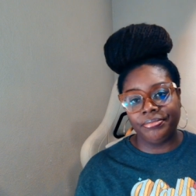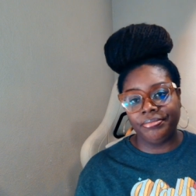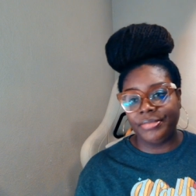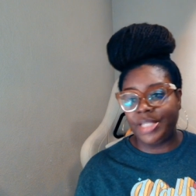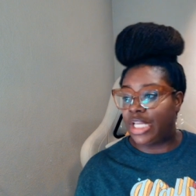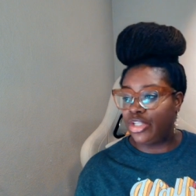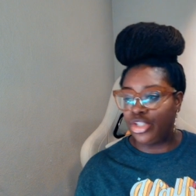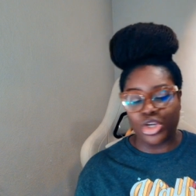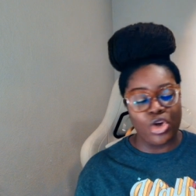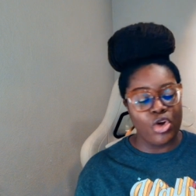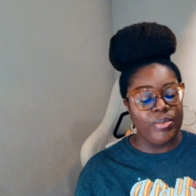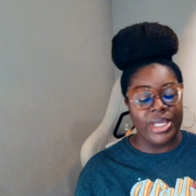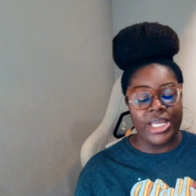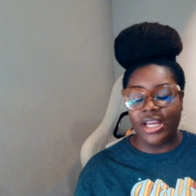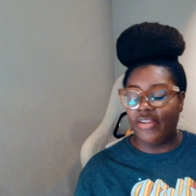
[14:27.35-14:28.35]
You didn't show
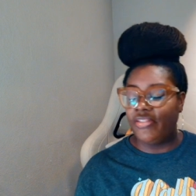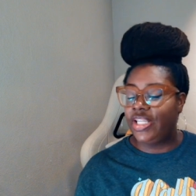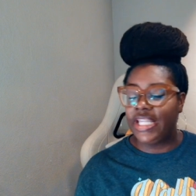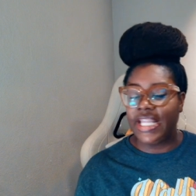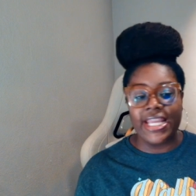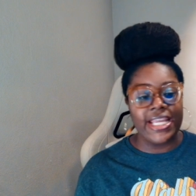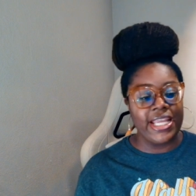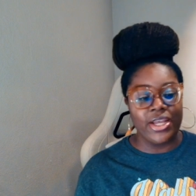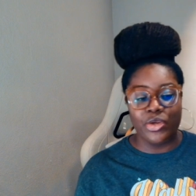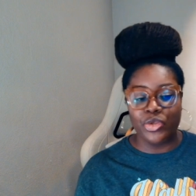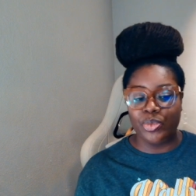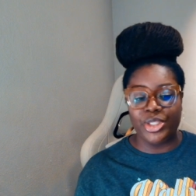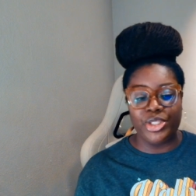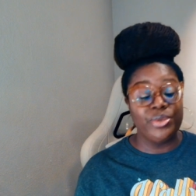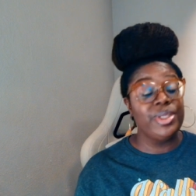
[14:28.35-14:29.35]
me everything else,
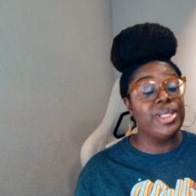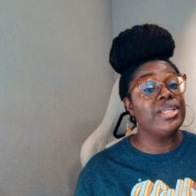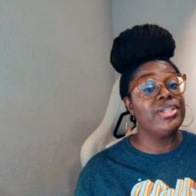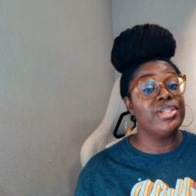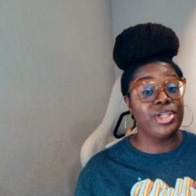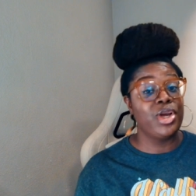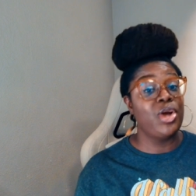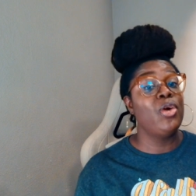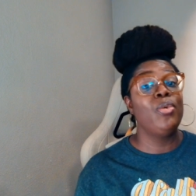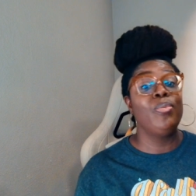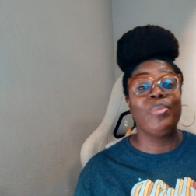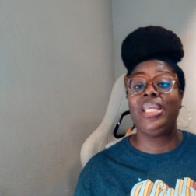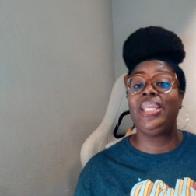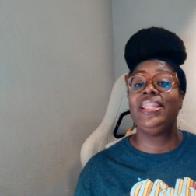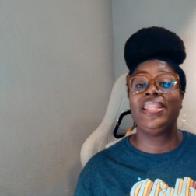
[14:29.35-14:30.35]
but you didn't show
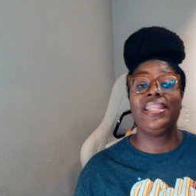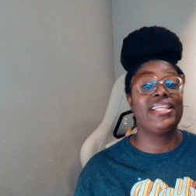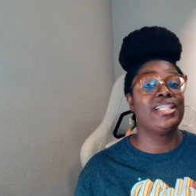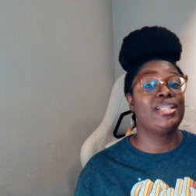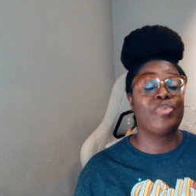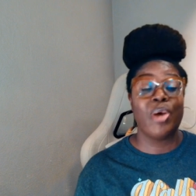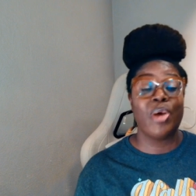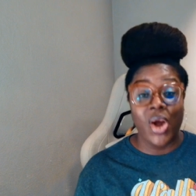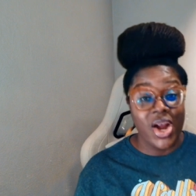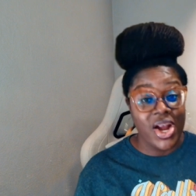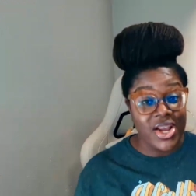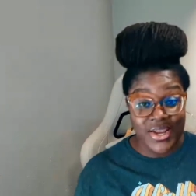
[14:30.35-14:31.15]
me this part.